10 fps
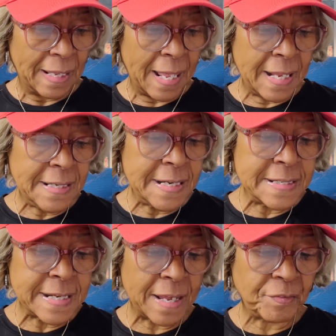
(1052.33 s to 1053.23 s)
And
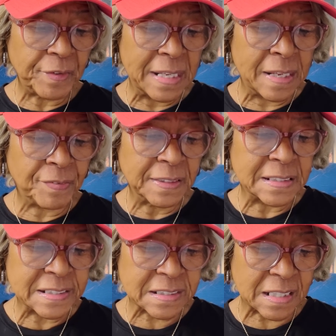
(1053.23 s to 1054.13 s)
he never even
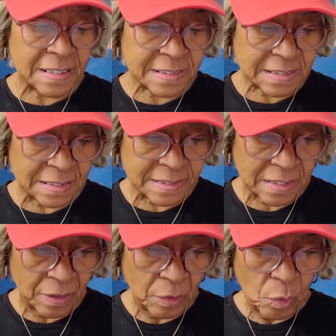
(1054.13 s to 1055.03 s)
discussed this.
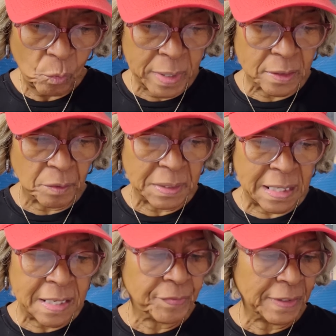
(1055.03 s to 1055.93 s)
We don't
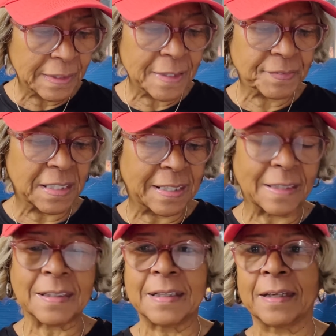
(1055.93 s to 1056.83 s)
even live
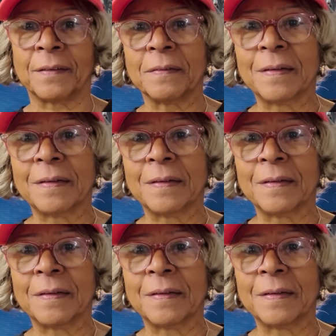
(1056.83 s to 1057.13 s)
together now.